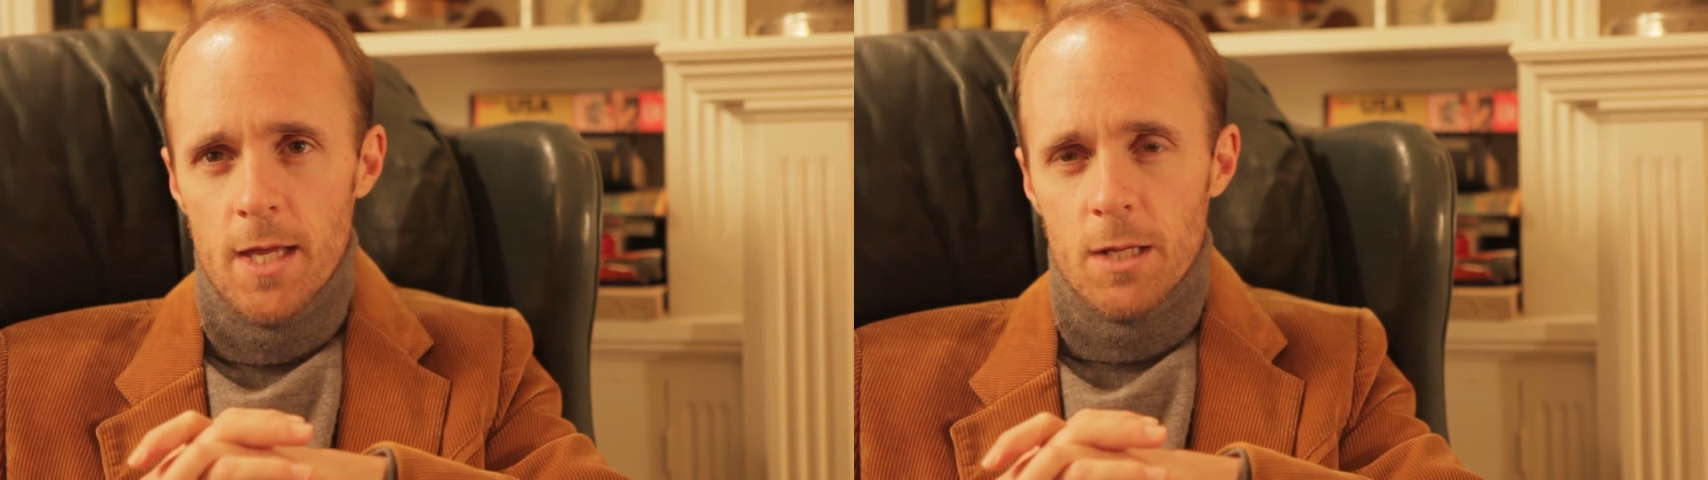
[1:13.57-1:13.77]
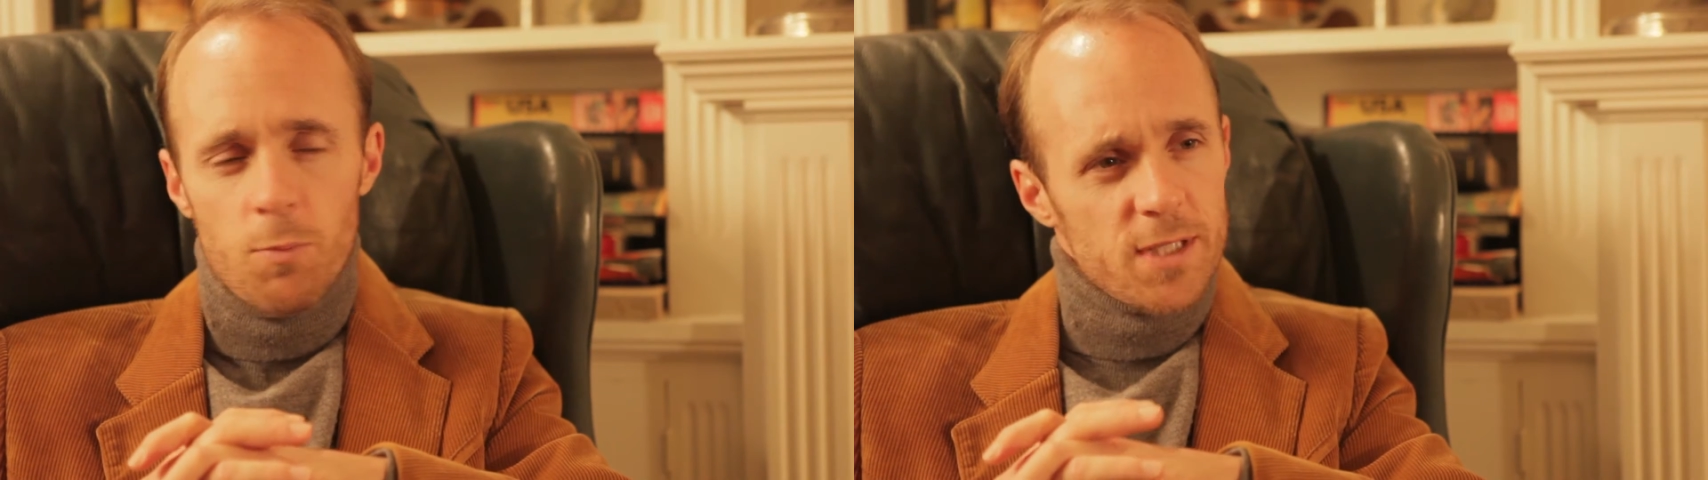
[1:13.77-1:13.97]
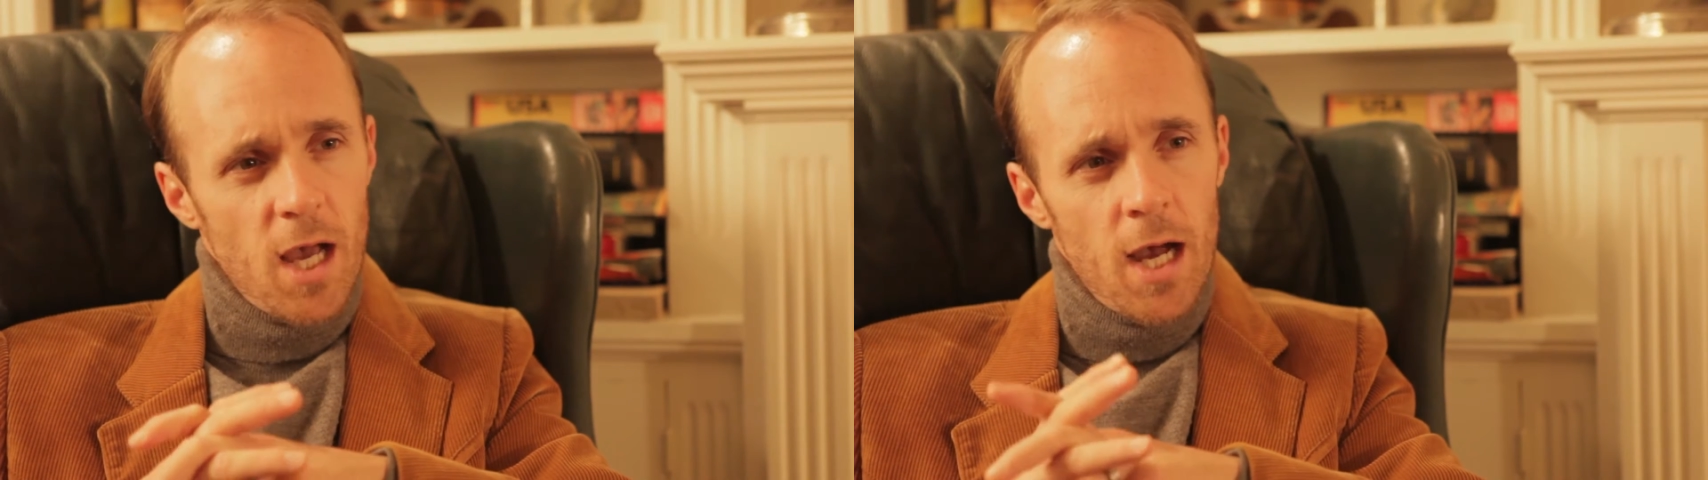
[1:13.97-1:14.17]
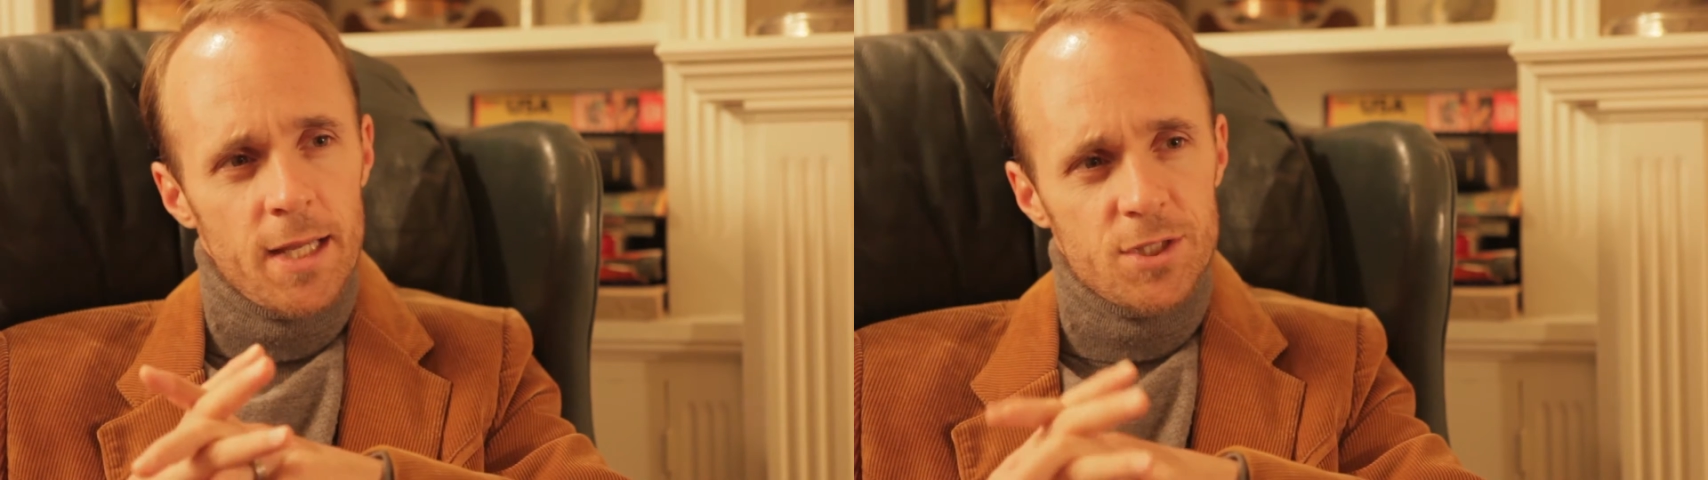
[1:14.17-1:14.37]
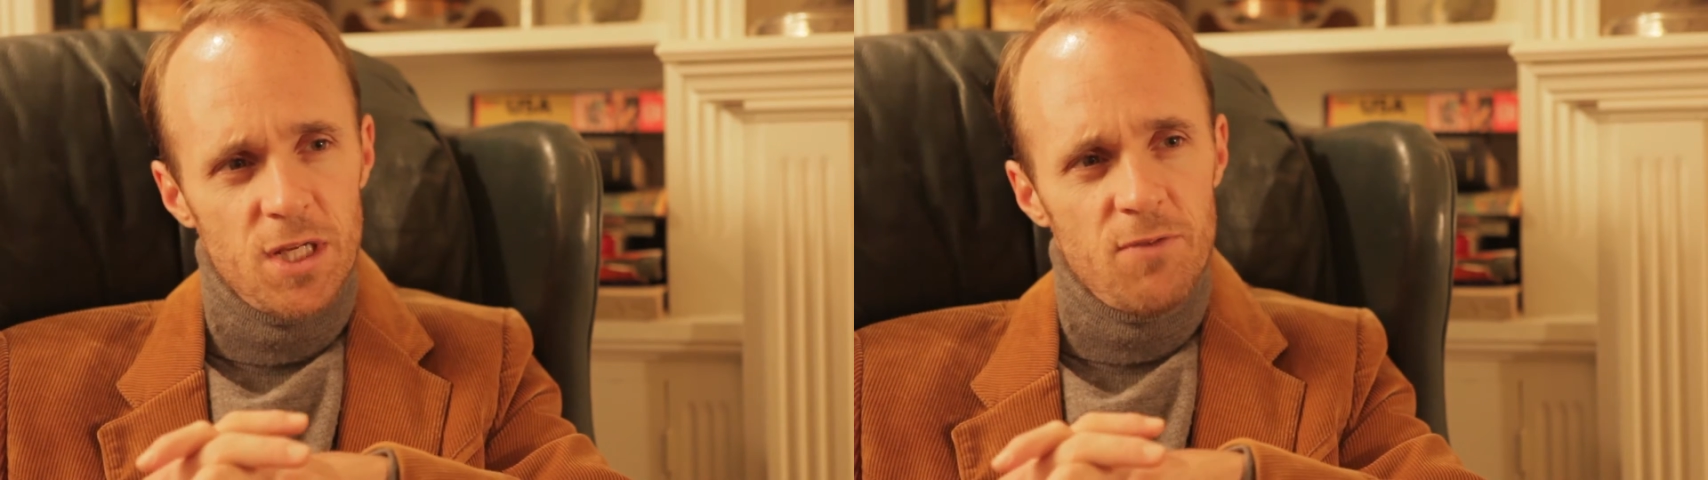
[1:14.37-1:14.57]
It was a high
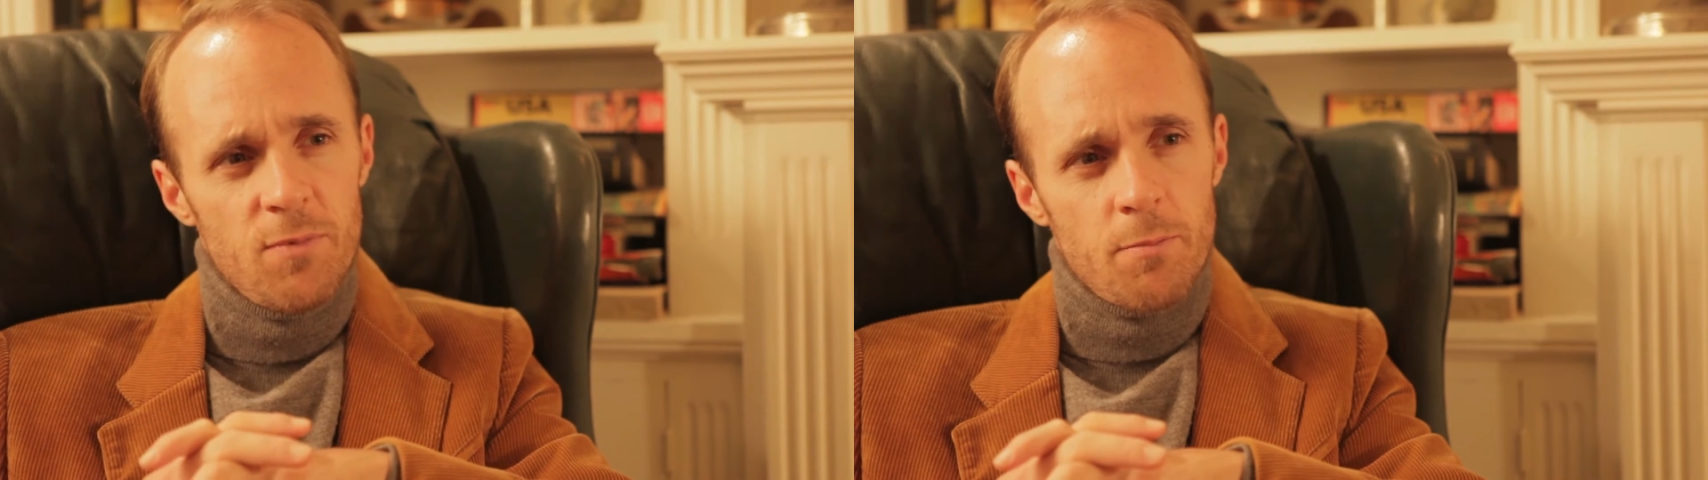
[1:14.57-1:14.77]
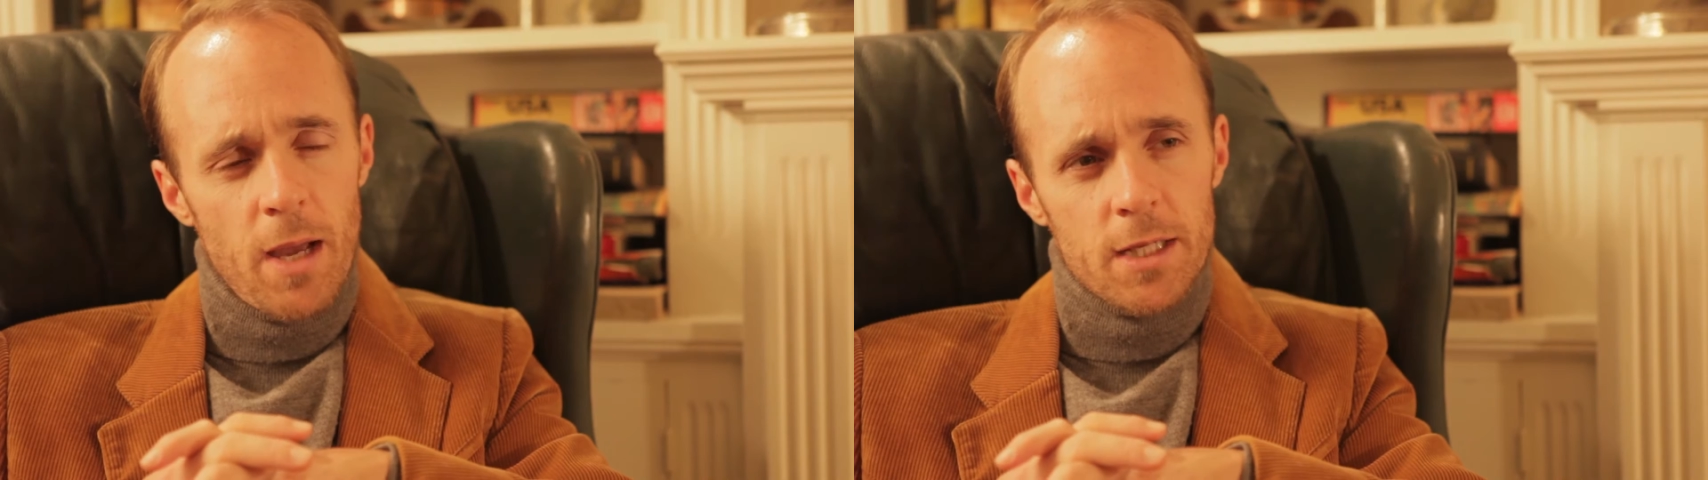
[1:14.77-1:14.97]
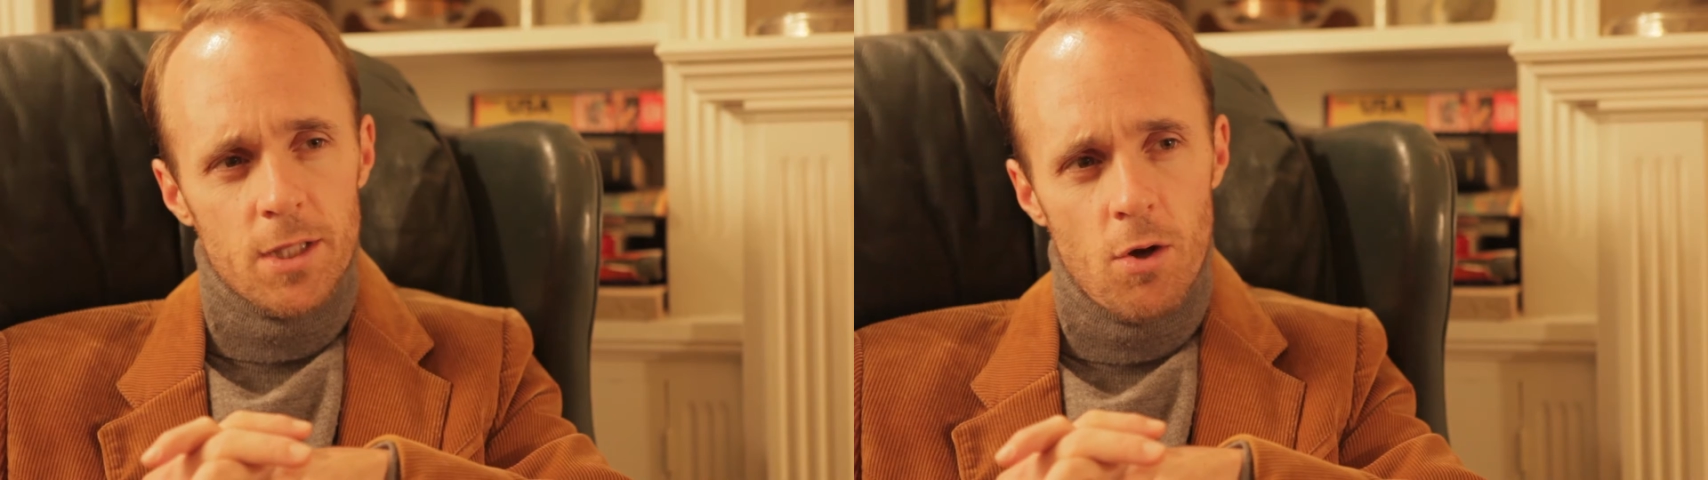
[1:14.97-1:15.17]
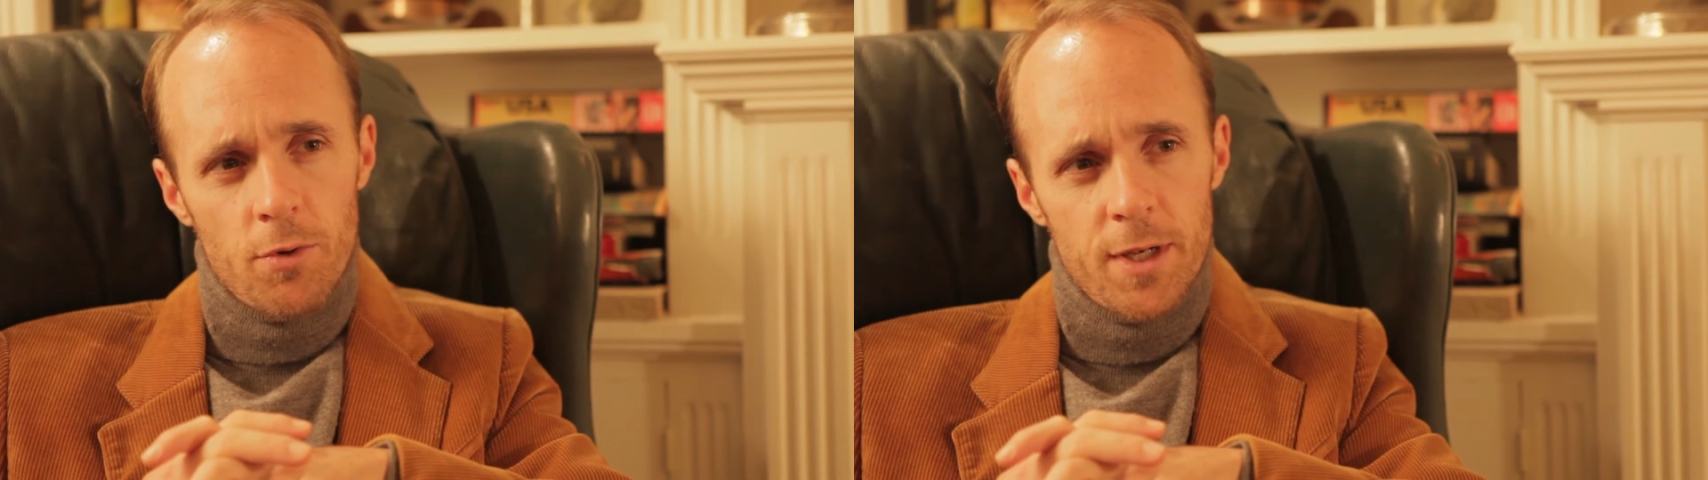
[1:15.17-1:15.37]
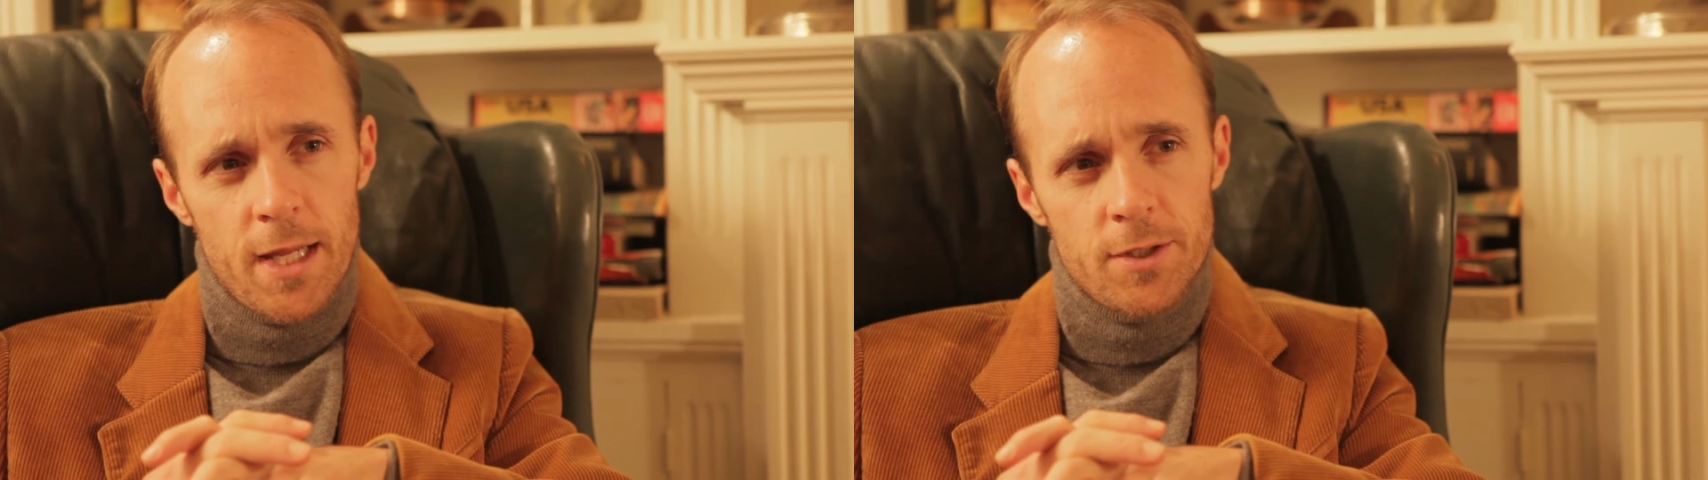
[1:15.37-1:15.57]
achievement back in the
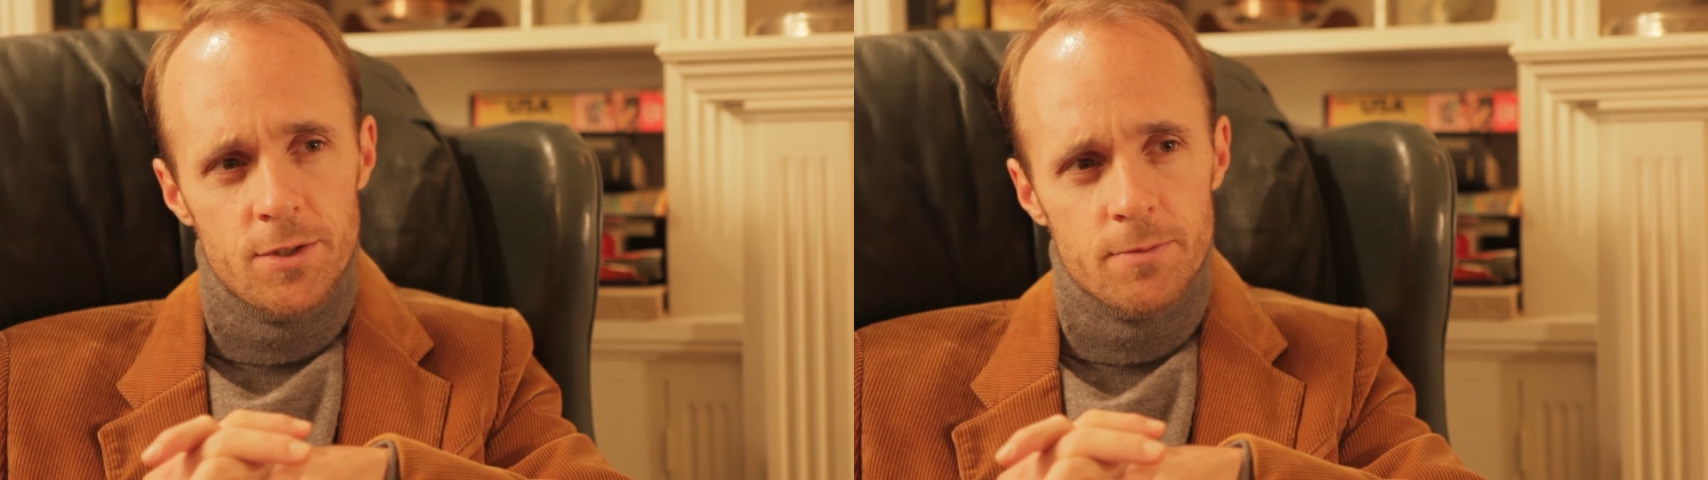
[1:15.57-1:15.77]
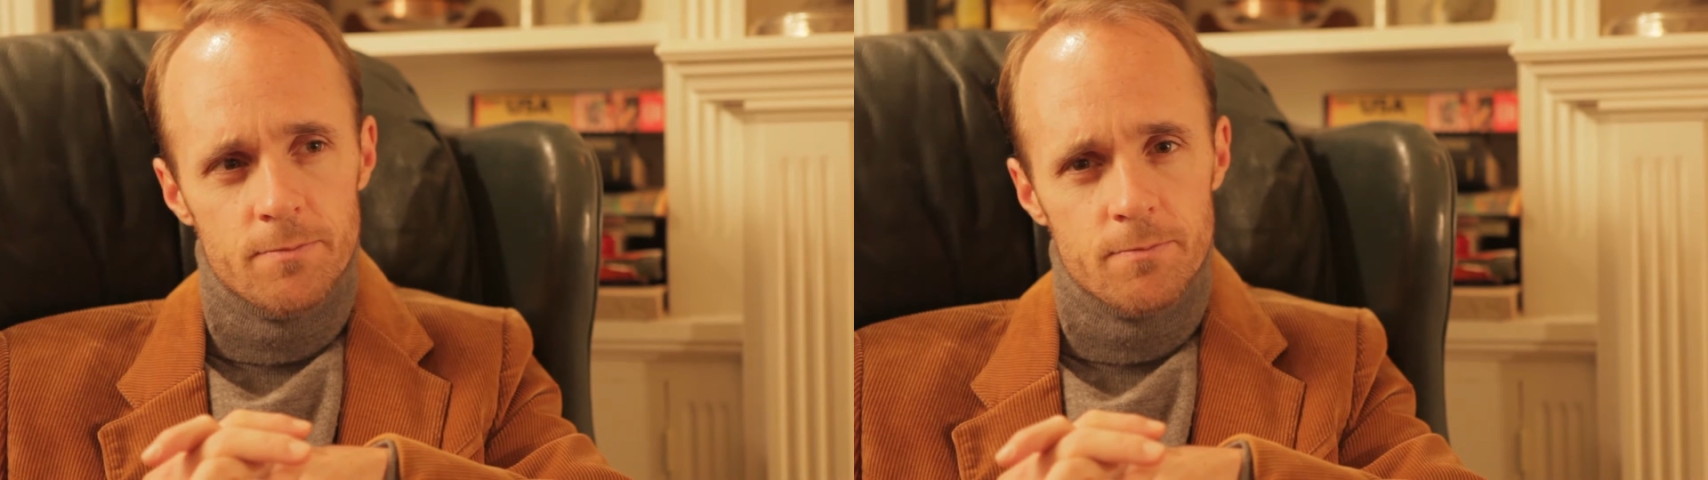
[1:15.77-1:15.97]
Golden Age,